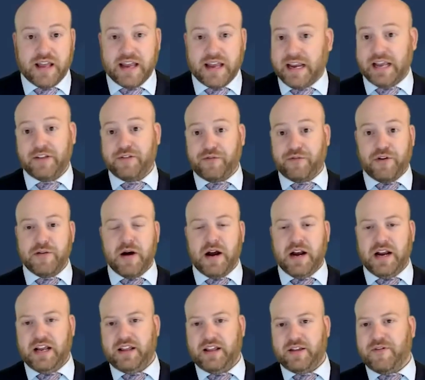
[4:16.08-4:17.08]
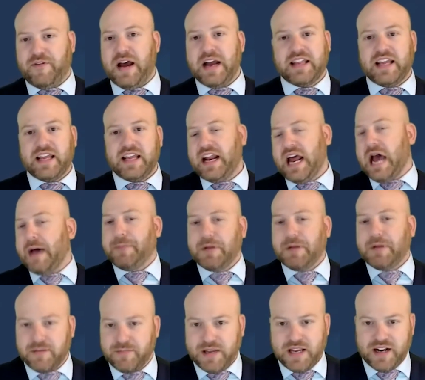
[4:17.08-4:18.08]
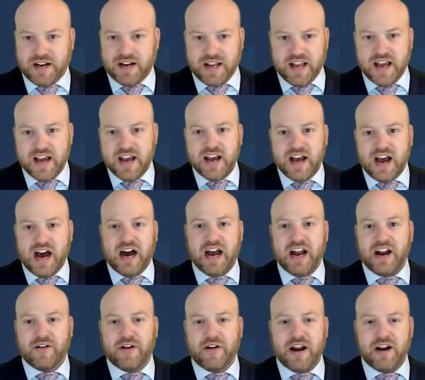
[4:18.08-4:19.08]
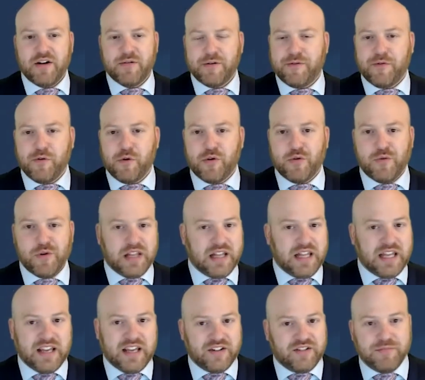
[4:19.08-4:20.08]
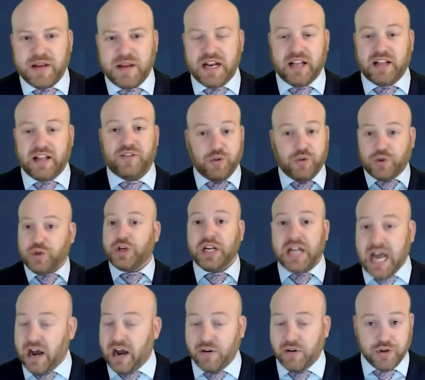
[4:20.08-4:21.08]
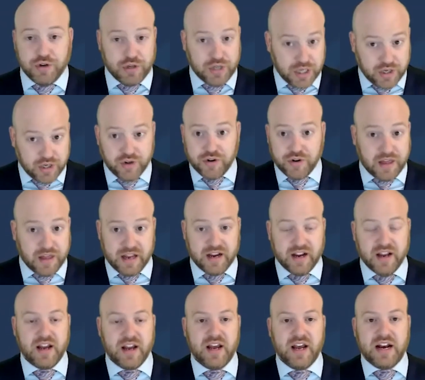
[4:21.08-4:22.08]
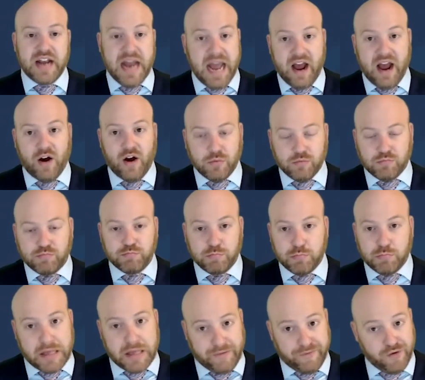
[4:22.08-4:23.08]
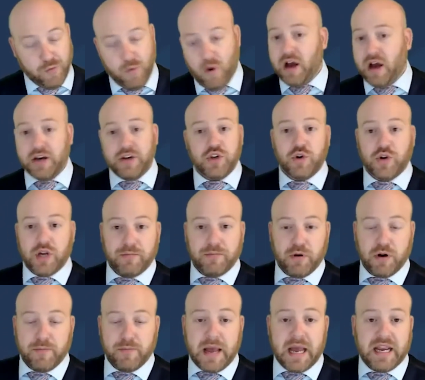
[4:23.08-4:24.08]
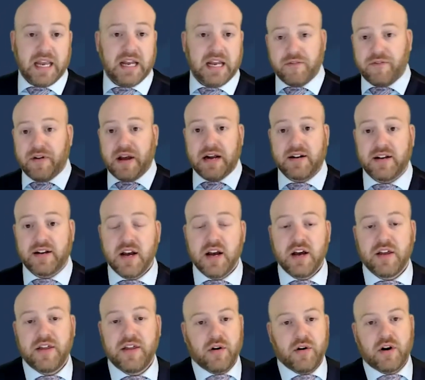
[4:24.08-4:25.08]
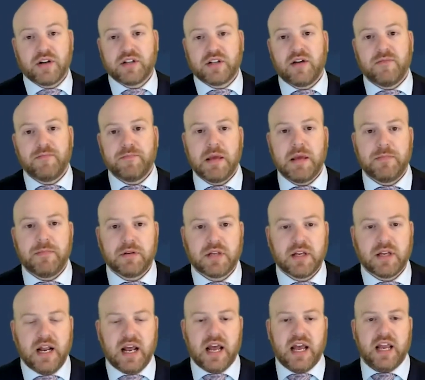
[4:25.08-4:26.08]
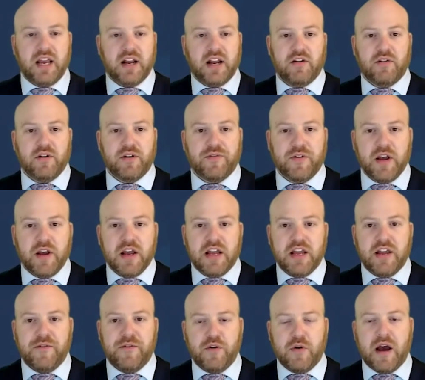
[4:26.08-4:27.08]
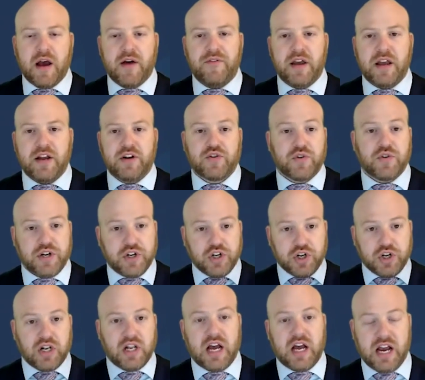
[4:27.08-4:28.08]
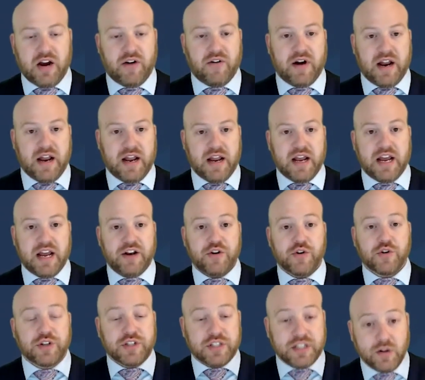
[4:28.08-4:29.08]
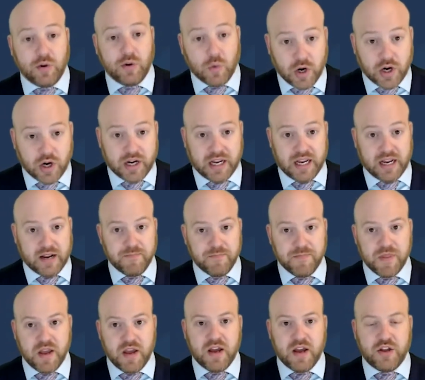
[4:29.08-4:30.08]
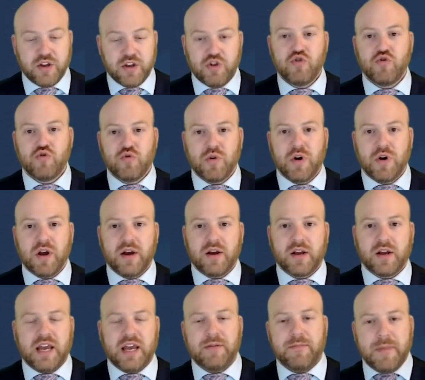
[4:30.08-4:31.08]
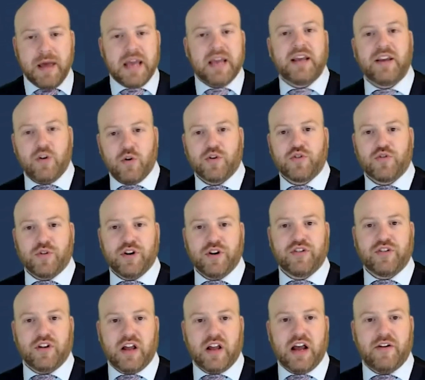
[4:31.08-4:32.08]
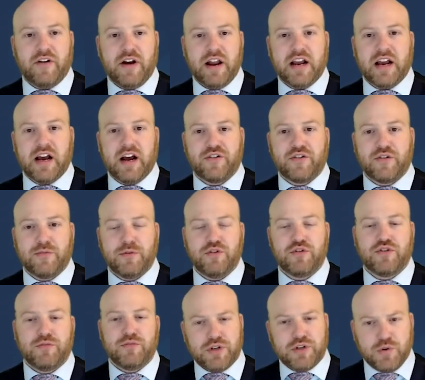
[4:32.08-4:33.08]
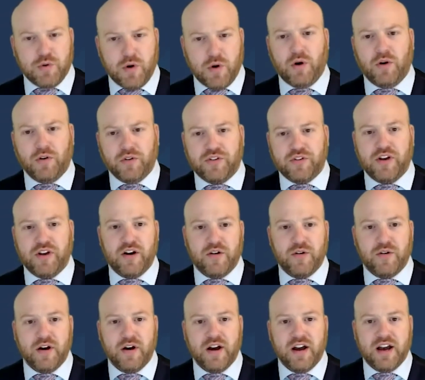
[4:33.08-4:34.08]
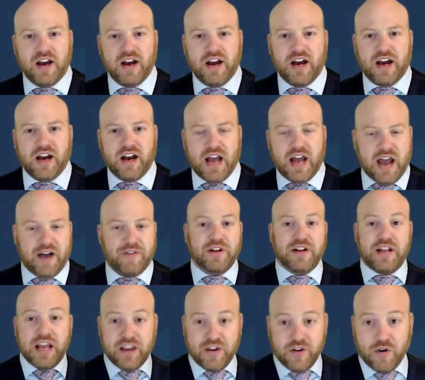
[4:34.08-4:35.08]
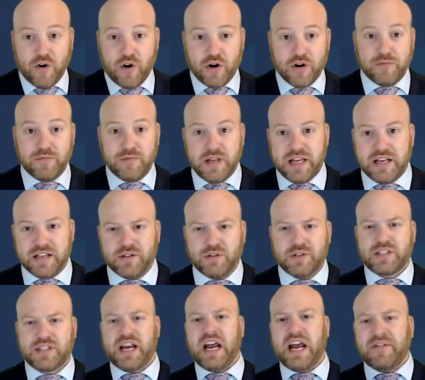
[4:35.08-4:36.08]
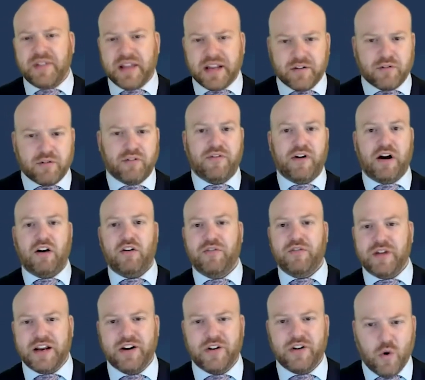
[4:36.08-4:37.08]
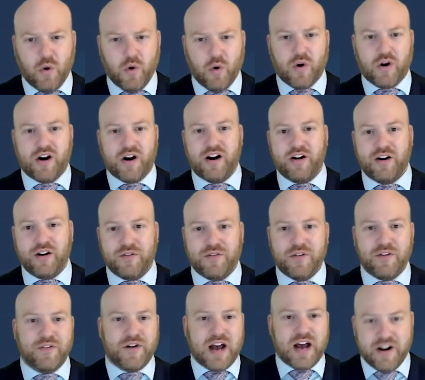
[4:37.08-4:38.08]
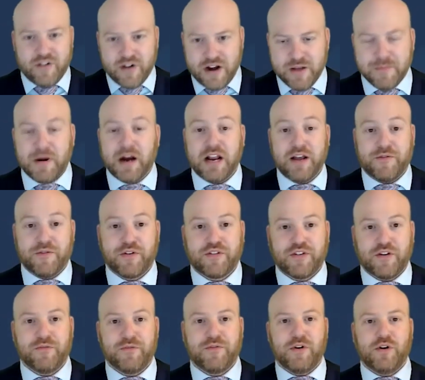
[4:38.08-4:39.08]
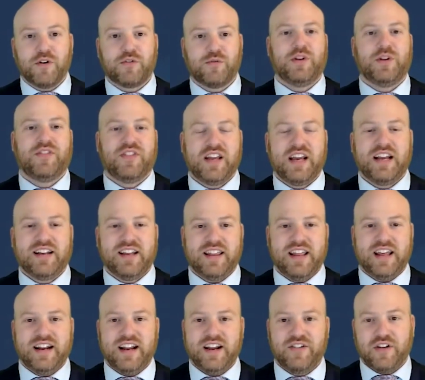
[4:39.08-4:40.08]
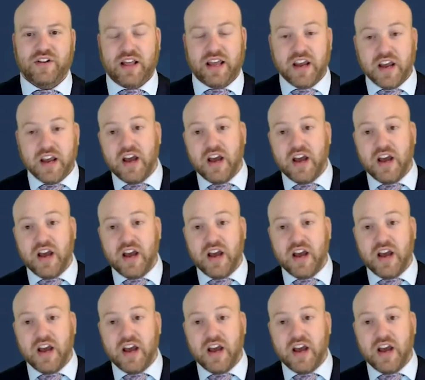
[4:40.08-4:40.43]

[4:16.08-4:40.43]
like it's free money. The fact that it happened to be in an I R A or before really is meaningless. You took it out. You did your thing. Now, if you want, you can put it back in. In fact, there are some people today, you know, if if you have a traditional I R A and you're still working, you can make your traditional I R A contribution, but you also uh, have to take your R M D. So it's kind of like a revolving door of, of I R A money for some folks. Once they get to that age, they're like,